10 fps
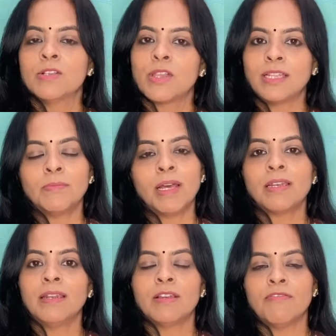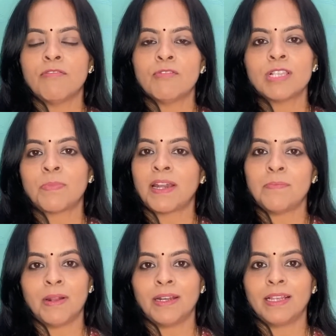So indha mari neenga focus panni
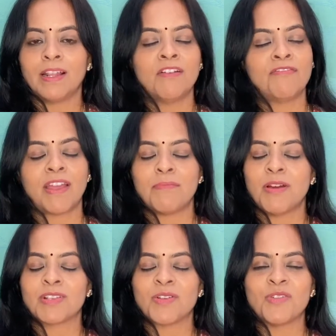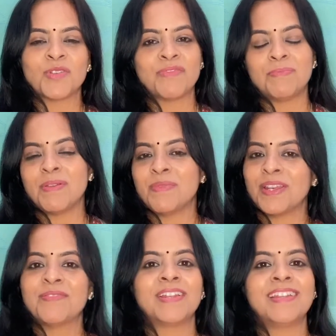pannina 5 marks also will be
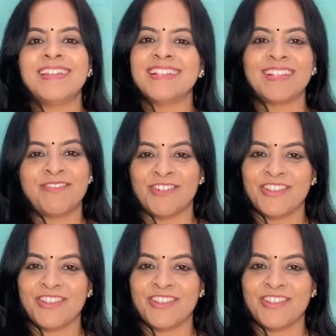very very easy for